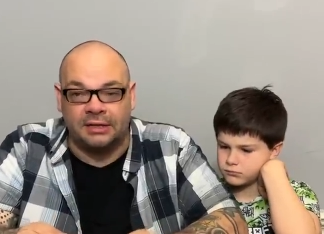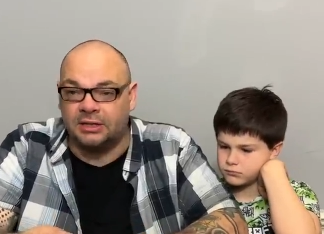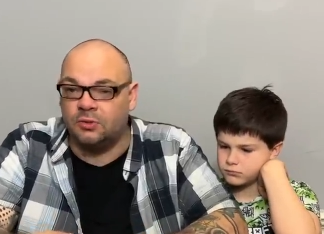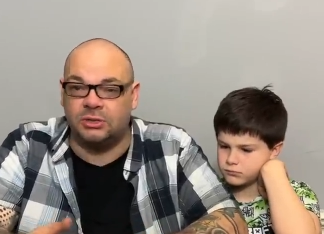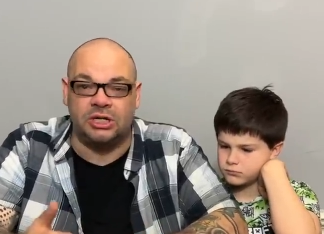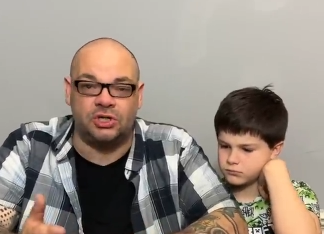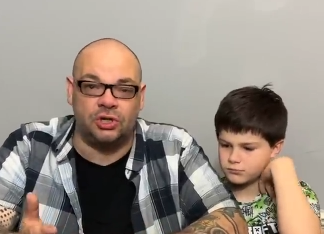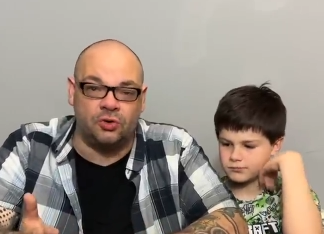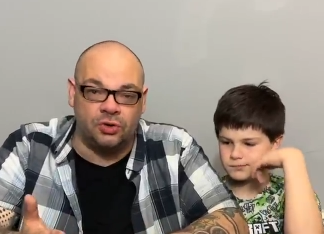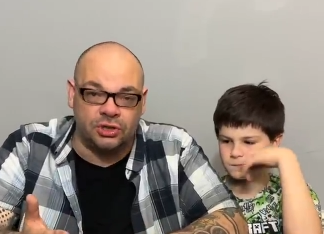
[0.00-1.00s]
Speaker 1: So they were
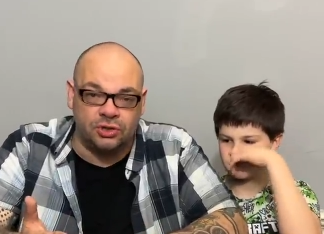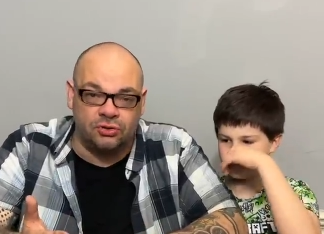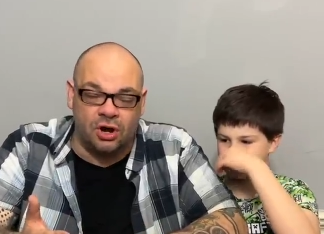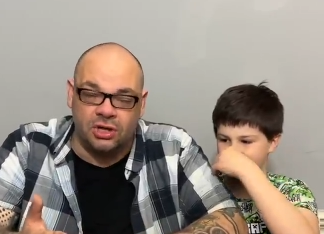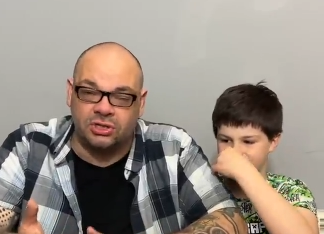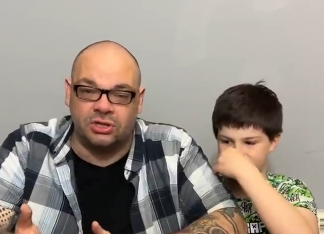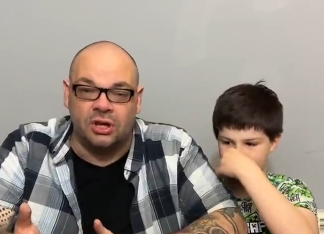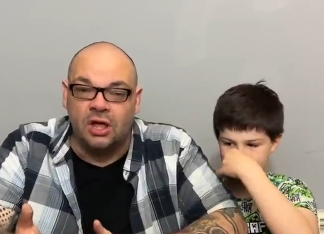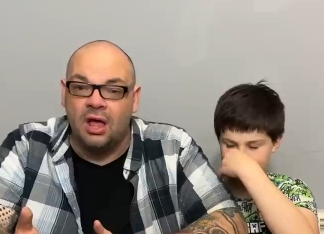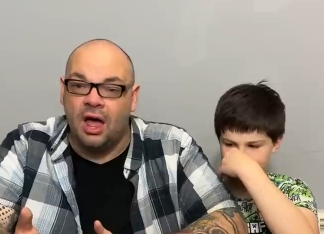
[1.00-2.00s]
teaching coins across and,
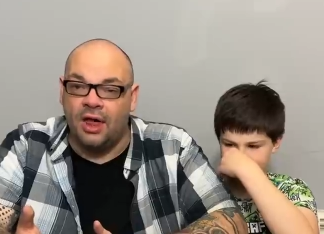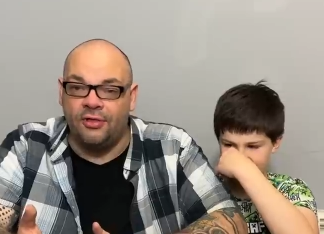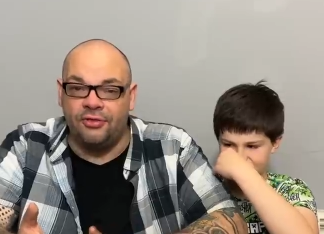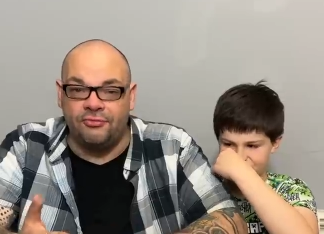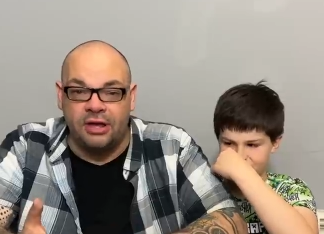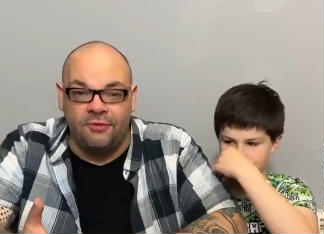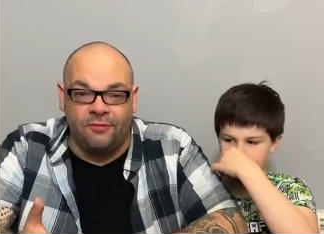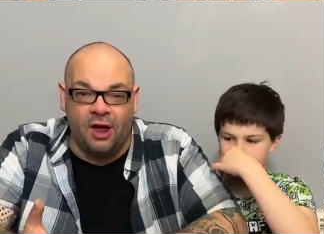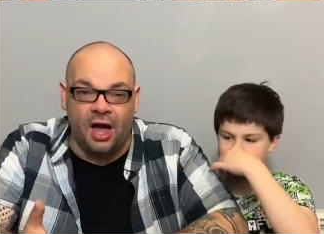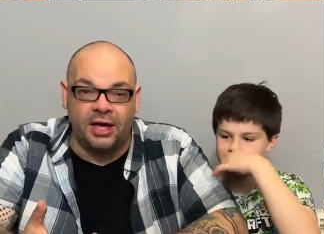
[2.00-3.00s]
and three
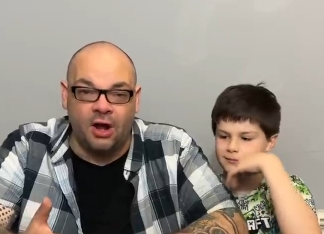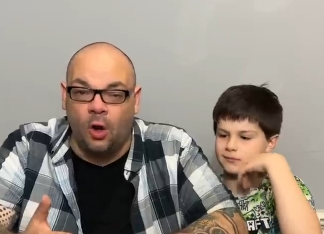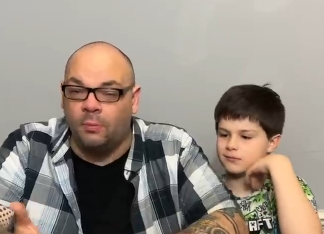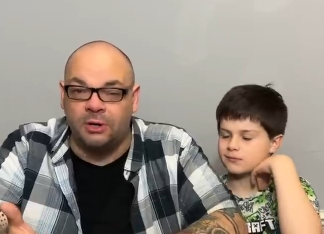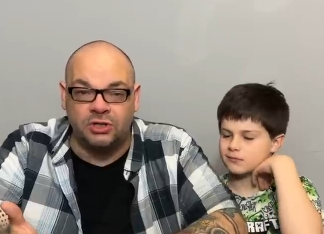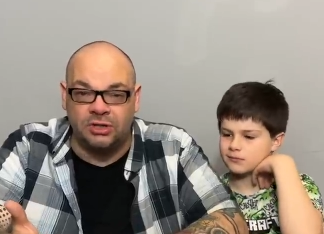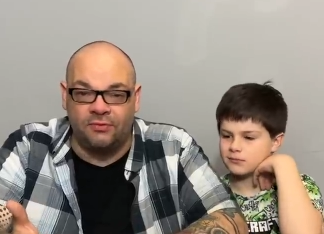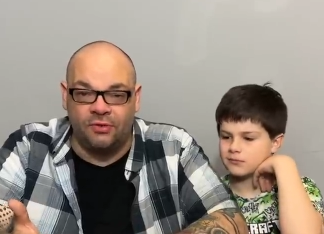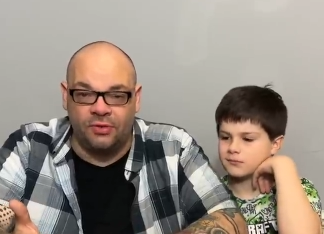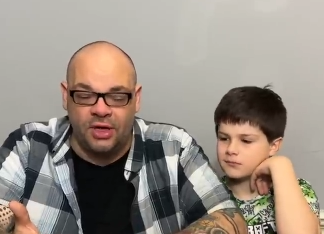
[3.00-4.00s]
fly and a whole bunch of
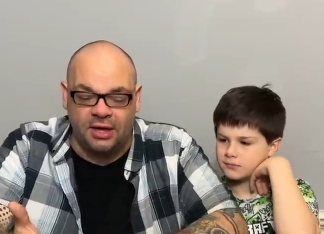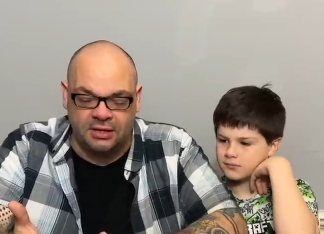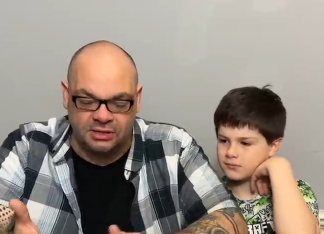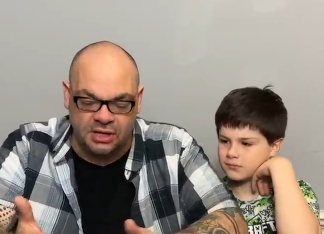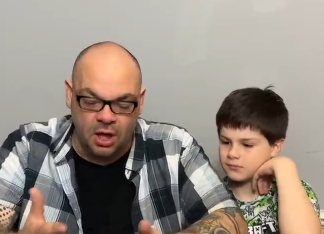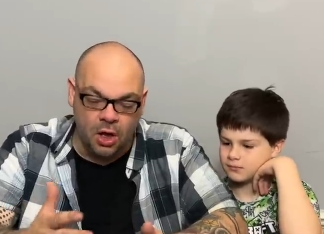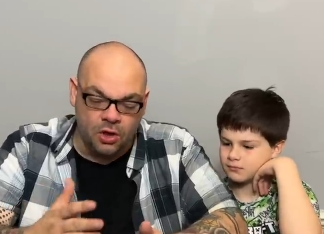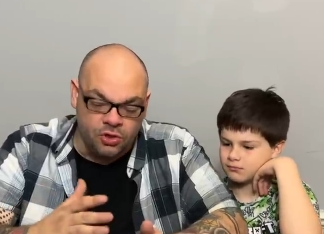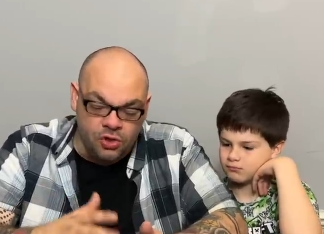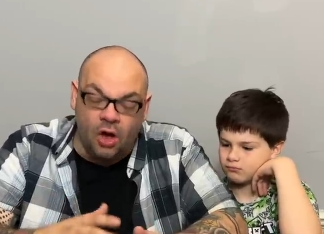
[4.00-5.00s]
different things,
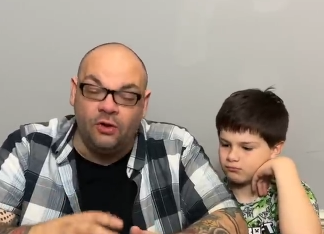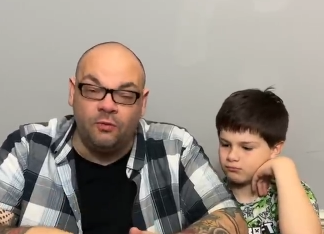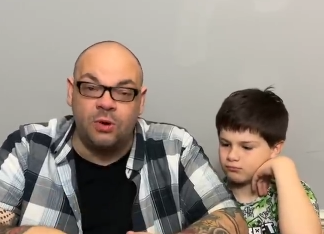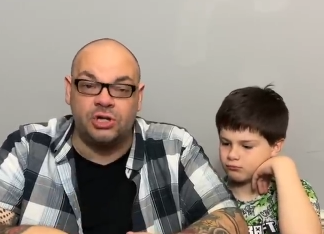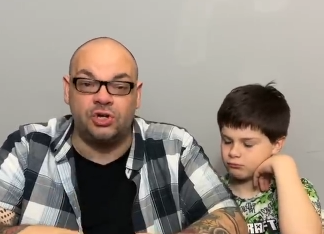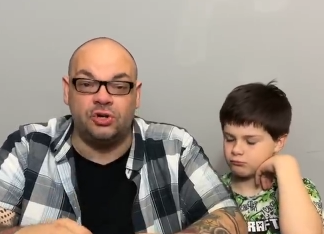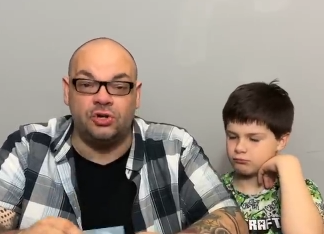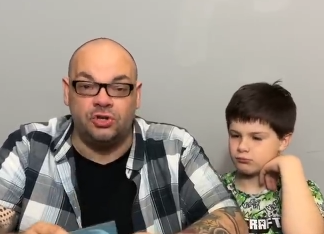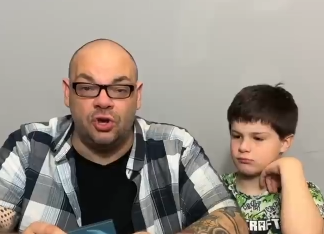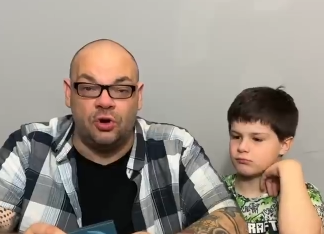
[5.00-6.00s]
none of which you
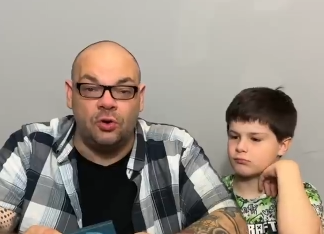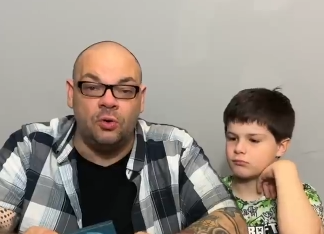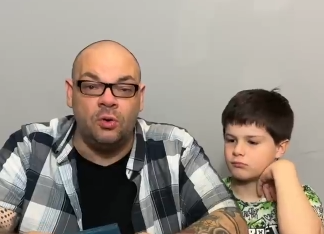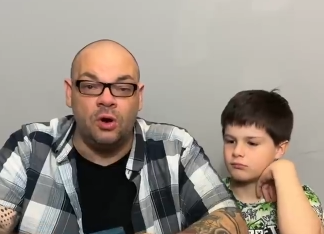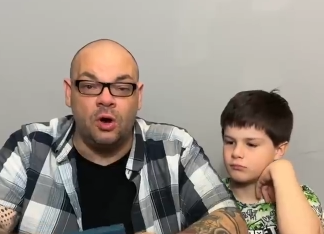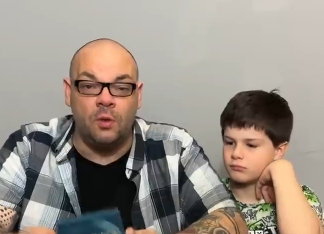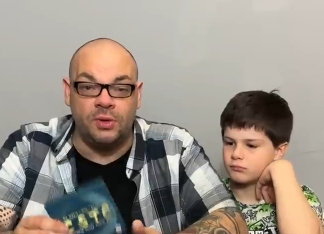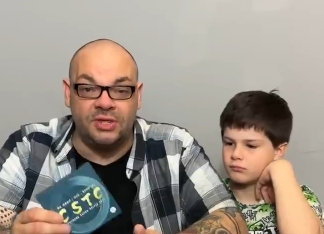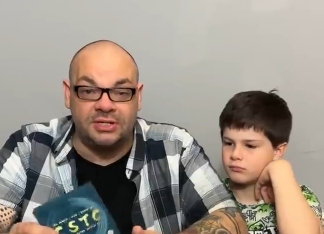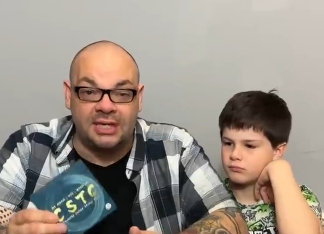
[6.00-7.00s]
could do
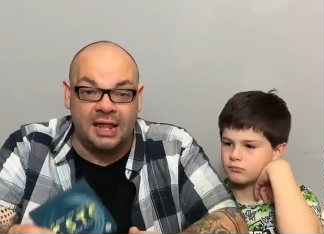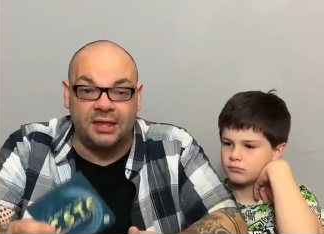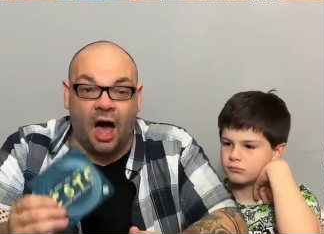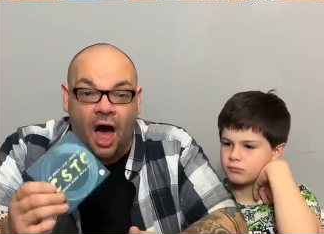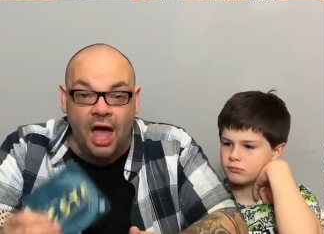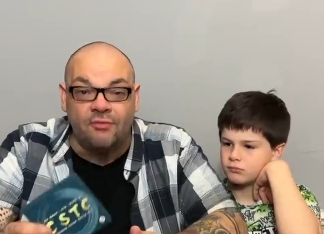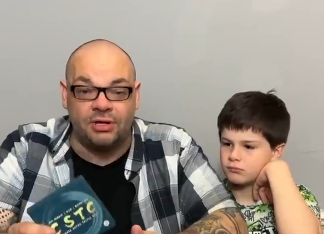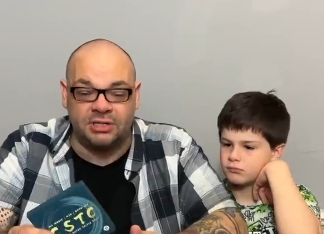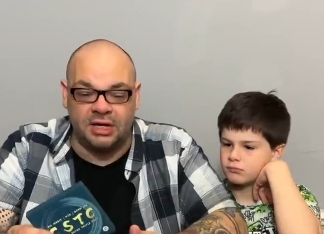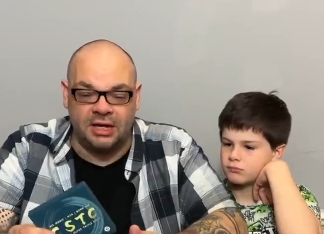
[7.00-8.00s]
with the set that I
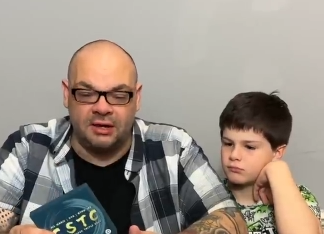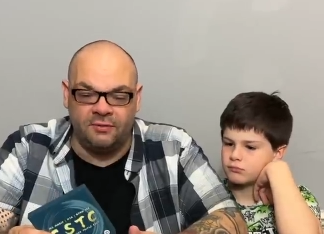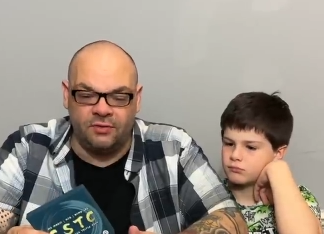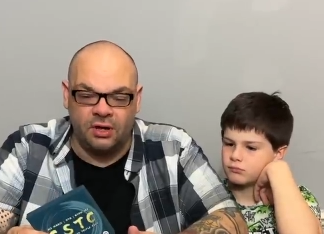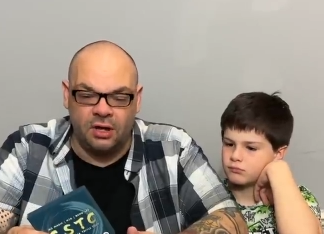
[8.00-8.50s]
received